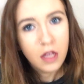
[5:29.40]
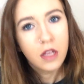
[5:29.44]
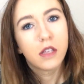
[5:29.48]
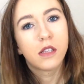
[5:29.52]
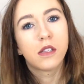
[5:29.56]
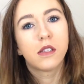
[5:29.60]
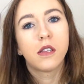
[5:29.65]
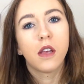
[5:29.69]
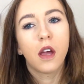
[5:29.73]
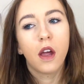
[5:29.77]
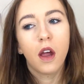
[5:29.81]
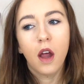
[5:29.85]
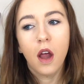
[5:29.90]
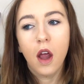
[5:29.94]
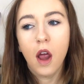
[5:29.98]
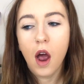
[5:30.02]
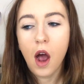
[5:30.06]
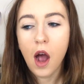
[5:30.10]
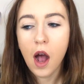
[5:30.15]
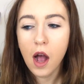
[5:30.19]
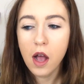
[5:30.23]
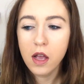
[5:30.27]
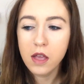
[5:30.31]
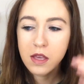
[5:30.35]
So
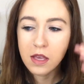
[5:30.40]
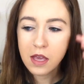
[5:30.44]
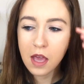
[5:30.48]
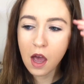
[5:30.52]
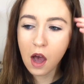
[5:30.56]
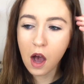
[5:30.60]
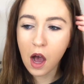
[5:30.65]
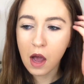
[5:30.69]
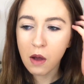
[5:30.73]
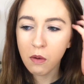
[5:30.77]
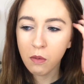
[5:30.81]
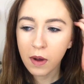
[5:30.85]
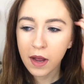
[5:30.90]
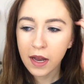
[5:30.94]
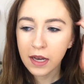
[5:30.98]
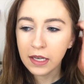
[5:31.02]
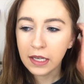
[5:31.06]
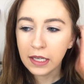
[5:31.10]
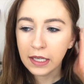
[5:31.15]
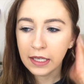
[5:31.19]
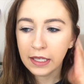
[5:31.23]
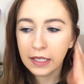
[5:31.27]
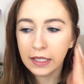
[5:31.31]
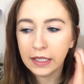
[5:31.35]
yeah, I
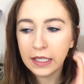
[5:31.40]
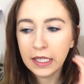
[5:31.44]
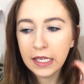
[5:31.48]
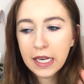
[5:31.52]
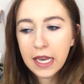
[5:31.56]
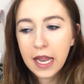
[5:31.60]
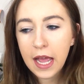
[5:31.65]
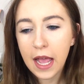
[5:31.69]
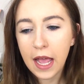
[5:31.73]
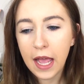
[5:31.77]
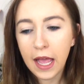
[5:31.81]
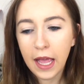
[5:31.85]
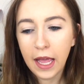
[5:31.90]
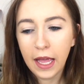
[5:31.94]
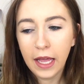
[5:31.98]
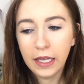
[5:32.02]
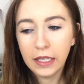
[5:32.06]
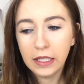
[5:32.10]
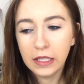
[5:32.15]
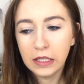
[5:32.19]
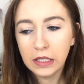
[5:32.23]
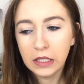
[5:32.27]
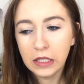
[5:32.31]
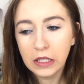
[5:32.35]
went in
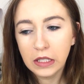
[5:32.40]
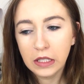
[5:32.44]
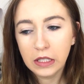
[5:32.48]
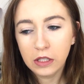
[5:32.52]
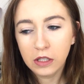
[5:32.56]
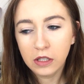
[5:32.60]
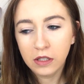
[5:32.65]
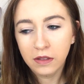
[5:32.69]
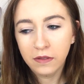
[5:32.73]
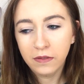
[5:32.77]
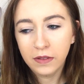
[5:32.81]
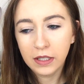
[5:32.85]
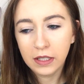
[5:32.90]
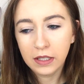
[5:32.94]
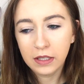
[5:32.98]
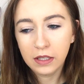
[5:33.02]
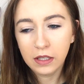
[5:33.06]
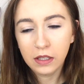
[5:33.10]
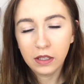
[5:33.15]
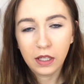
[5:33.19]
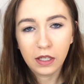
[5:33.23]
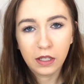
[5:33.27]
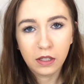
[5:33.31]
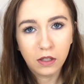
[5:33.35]
and
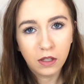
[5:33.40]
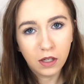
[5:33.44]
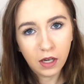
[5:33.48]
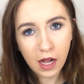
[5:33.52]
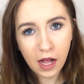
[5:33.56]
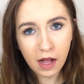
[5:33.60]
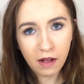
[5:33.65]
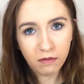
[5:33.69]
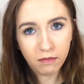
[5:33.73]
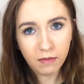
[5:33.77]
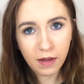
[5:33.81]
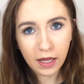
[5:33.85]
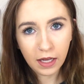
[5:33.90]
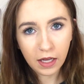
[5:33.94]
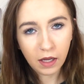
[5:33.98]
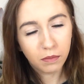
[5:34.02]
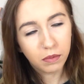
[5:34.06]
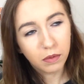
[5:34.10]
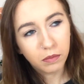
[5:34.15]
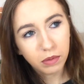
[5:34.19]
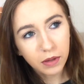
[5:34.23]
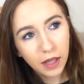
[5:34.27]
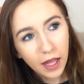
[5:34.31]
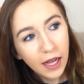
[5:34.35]
obviously I couldn't have
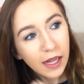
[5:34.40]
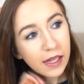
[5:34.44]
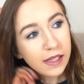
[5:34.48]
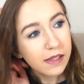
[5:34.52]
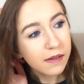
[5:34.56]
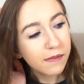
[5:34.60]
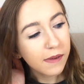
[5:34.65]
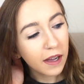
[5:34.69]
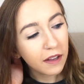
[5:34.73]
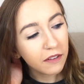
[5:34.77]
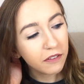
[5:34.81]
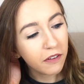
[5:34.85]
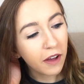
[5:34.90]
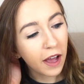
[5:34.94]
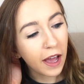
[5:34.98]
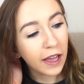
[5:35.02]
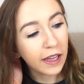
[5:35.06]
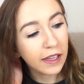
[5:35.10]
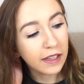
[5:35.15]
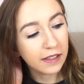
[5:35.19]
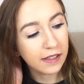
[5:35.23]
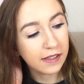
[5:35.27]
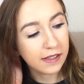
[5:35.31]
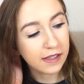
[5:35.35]
makeup applied to my
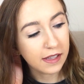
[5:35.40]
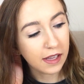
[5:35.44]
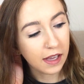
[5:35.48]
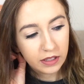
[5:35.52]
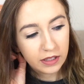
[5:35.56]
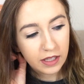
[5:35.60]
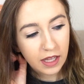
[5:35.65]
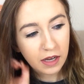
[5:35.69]
face.